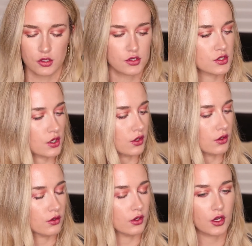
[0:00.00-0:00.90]

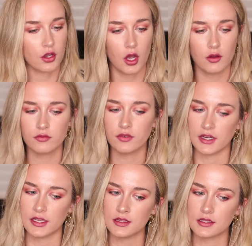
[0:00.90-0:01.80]
So
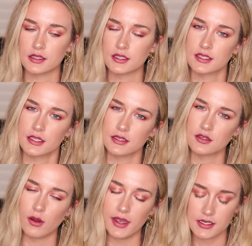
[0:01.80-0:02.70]
Confidence is
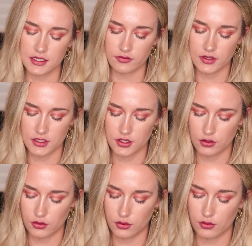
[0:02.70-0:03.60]
quite different
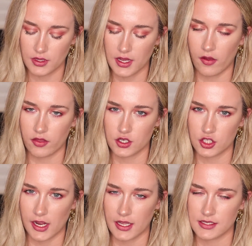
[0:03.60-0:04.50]
to the other
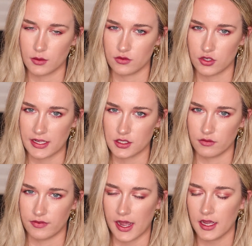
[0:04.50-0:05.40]
shades that we've tried so
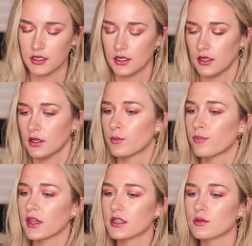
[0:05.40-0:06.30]
far.
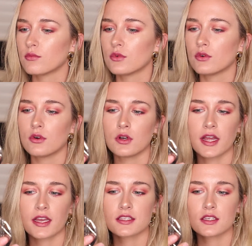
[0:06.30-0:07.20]
It's more
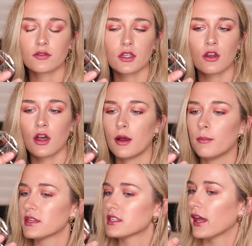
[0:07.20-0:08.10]
like, it's definitely got a
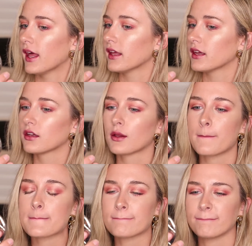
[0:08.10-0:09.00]
metallic
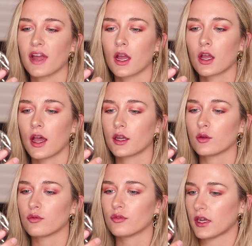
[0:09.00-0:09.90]
kind
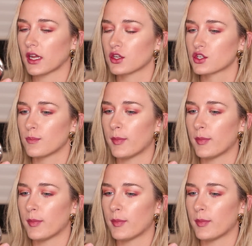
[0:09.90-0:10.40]
of finish,